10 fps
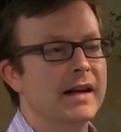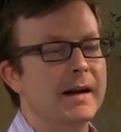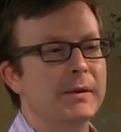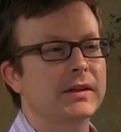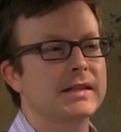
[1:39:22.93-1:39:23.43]

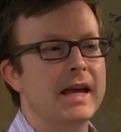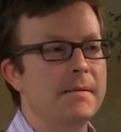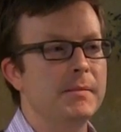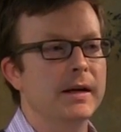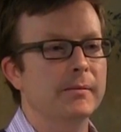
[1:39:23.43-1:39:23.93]
and about the
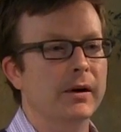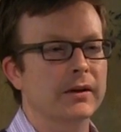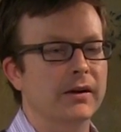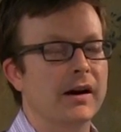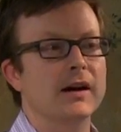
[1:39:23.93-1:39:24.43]
10-minute
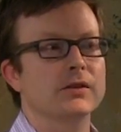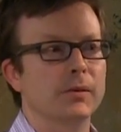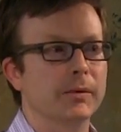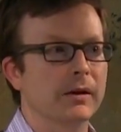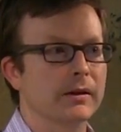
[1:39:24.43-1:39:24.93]
mark, their eyes
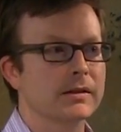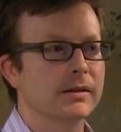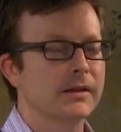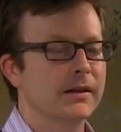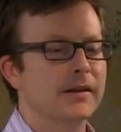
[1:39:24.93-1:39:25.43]
open all the time.